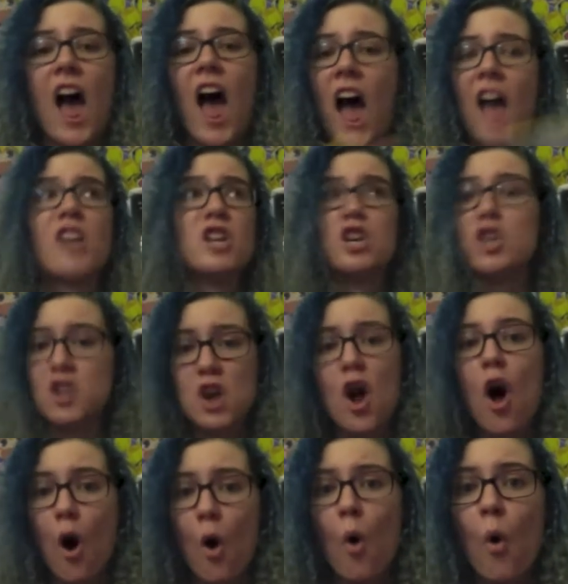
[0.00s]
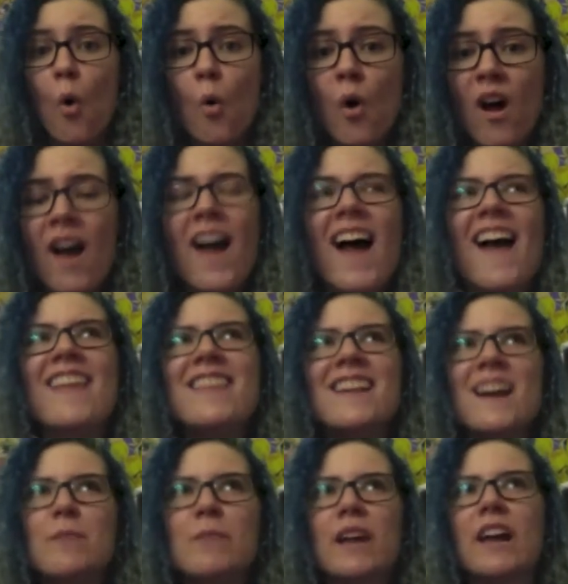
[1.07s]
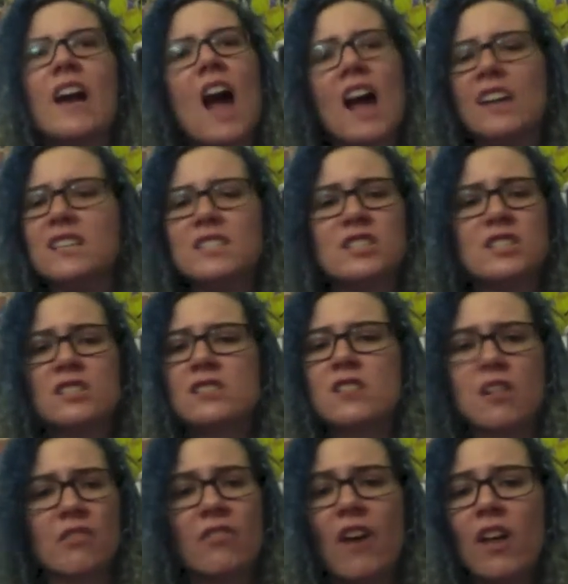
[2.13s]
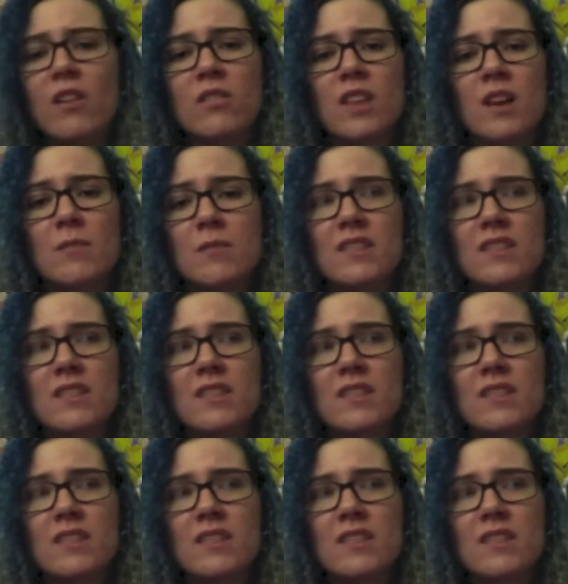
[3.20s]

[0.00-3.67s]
no. And then I'm like, I need to just unfollow them.